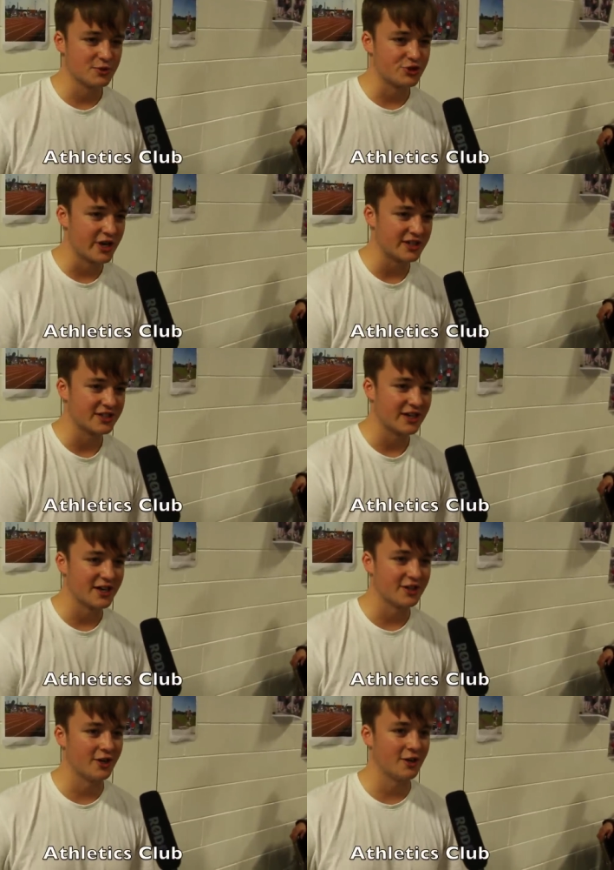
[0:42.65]
We drink
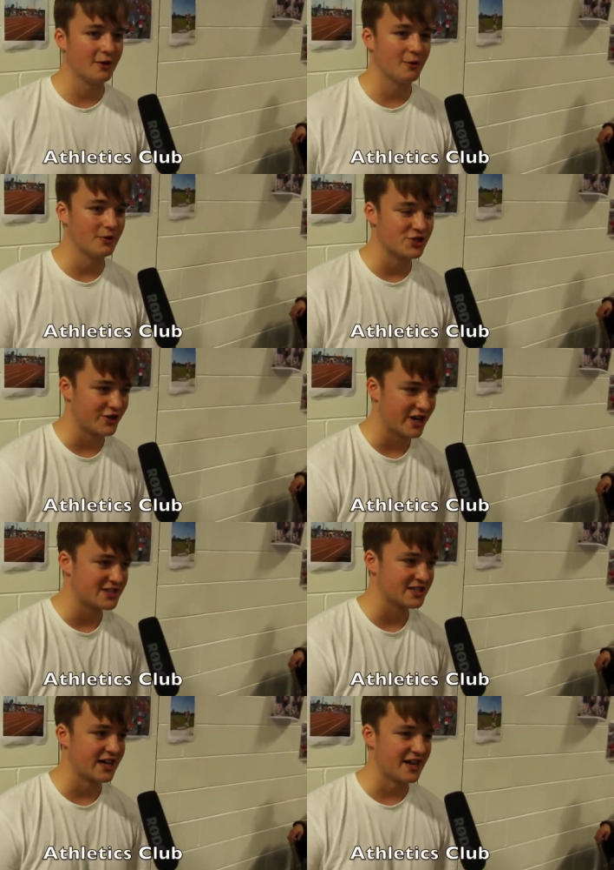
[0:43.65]
together, we
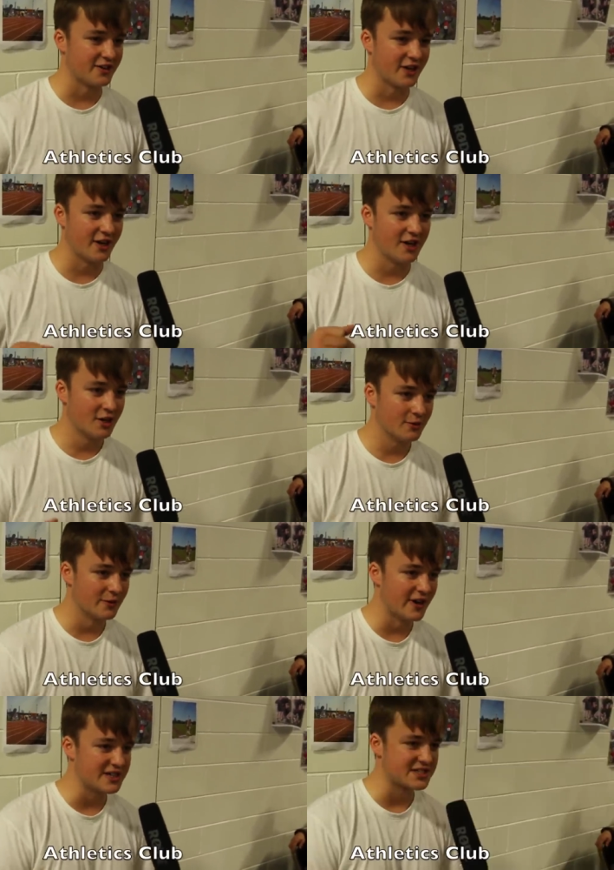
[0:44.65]
train together,
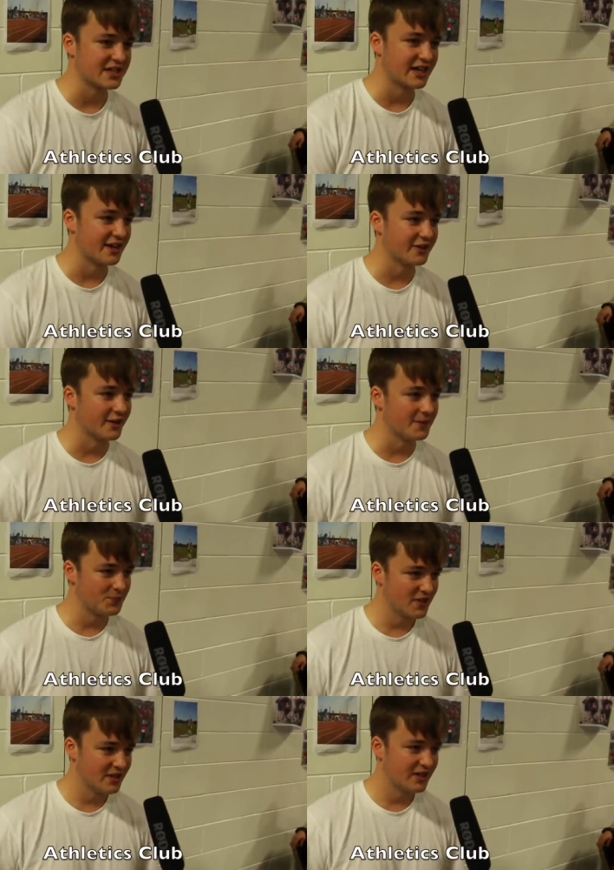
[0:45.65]
we race together,
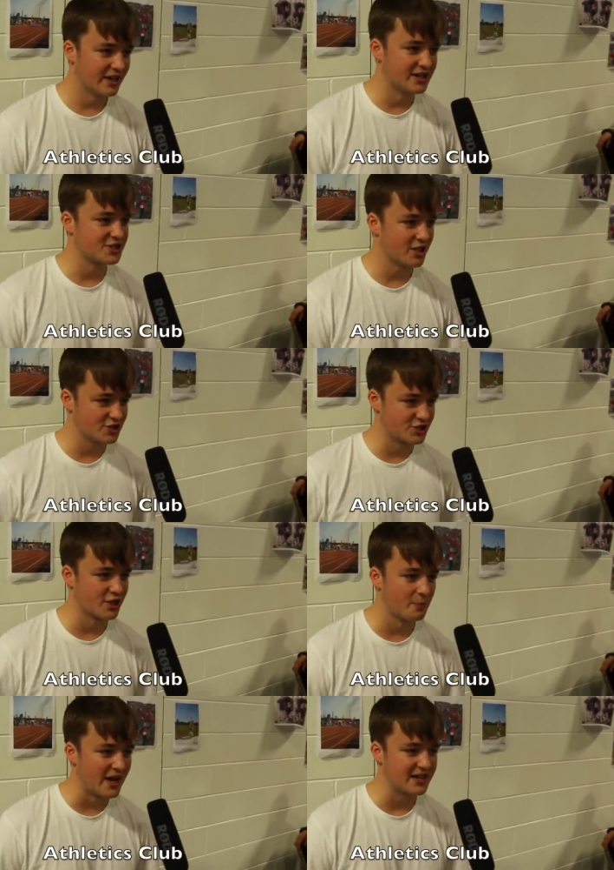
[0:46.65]
and it's
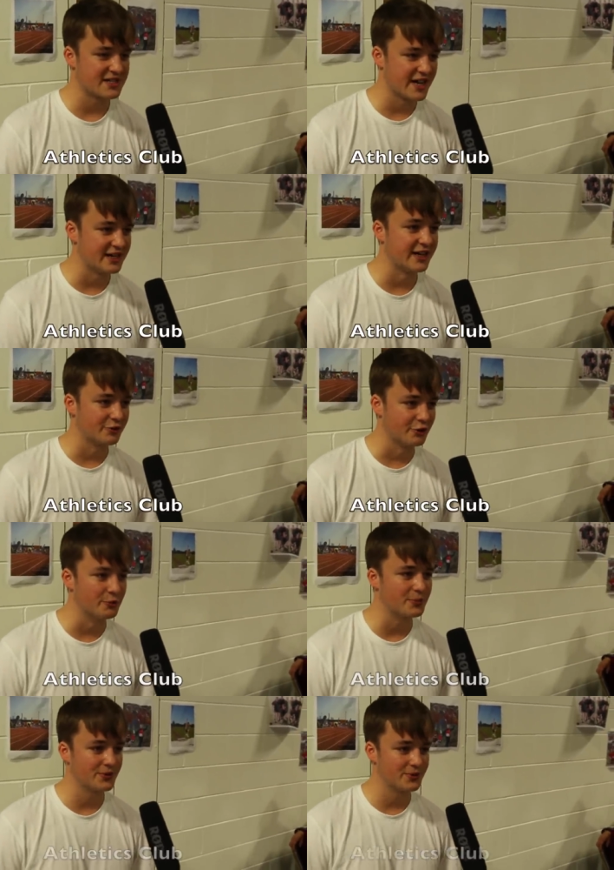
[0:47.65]
just a big tight-knit group.